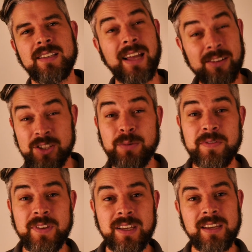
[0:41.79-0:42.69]
Now, some
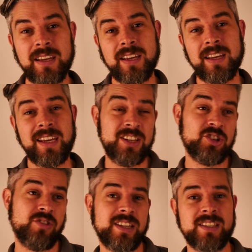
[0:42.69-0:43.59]
of the
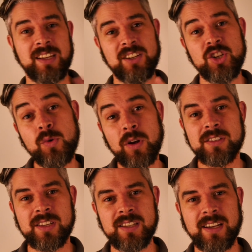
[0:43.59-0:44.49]
interesting
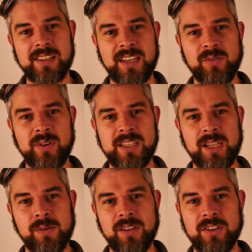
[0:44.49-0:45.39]
nuances I think we
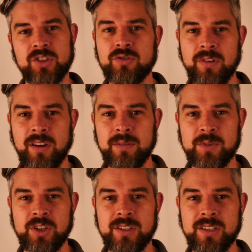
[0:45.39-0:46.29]
see with the
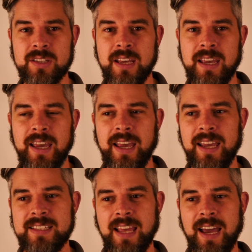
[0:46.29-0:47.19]
scriptures
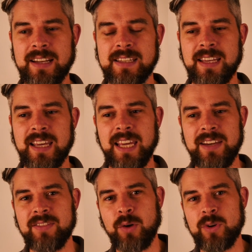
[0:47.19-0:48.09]
is that
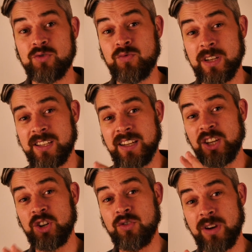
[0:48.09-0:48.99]
even though it's written
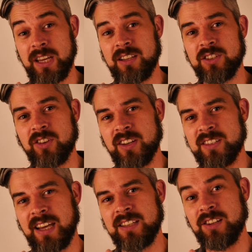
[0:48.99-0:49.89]
in Greek, so
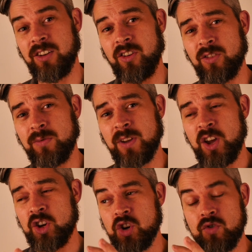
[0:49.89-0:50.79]
contains a lot of
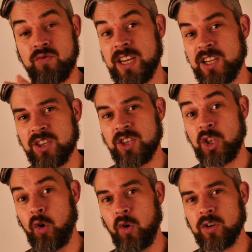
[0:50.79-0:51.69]
Greek
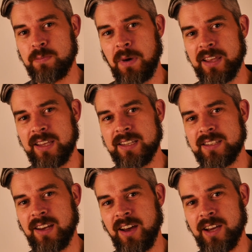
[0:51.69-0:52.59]
thought by this
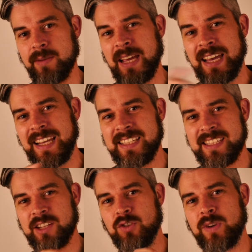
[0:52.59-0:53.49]
time, it's
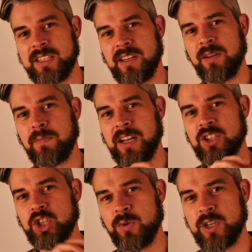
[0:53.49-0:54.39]
still written by
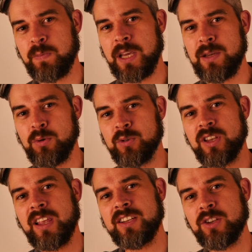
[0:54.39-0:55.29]
Jewish people,
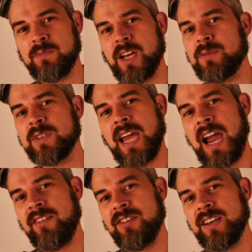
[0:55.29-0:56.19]
so they sometimes
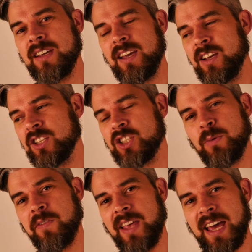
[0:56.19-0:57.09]
carry
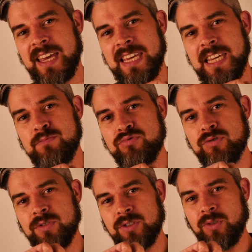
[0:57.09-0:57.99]
some of their
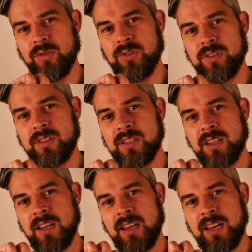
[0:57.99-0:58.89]
Hebrew
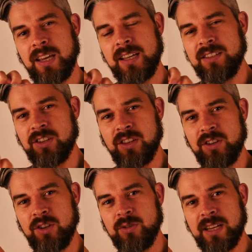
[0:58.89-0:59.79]
thoughts into the
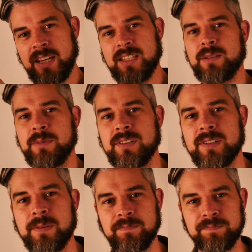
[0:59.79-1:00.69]
New Testament.